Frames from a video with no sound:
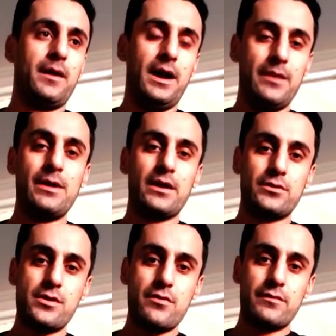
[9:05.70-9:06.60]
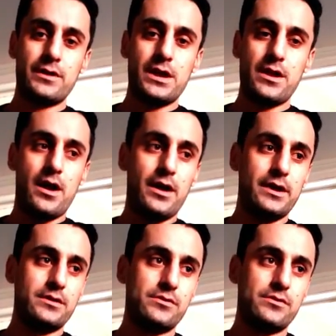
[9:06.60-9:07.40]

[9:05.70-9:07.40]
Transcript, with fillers: I am angered over it. I